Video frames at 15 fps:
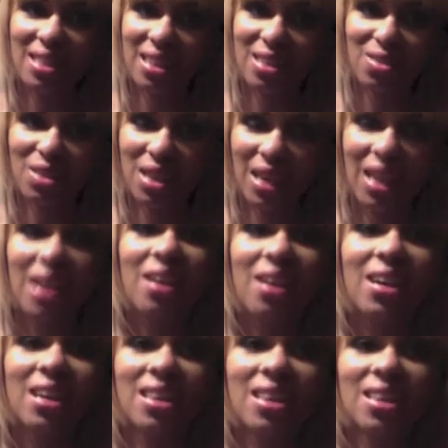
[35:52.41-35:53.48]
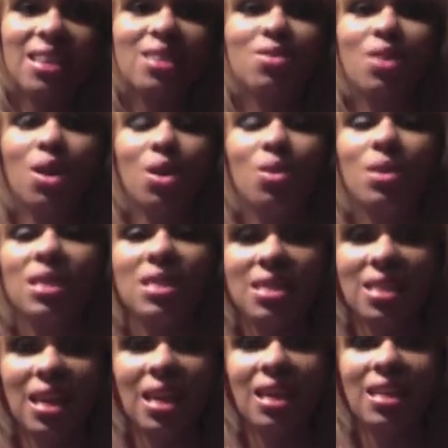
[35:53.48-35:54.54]
Thanks for caring. Thanks for always
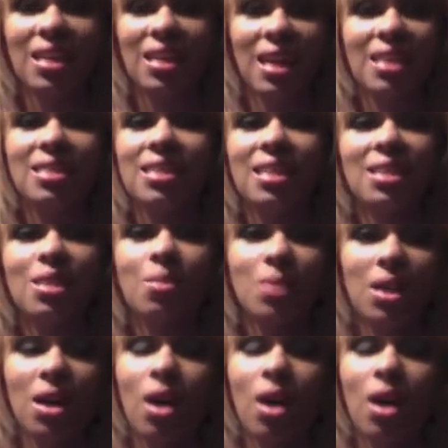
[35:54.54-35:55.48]
saying nice things to me.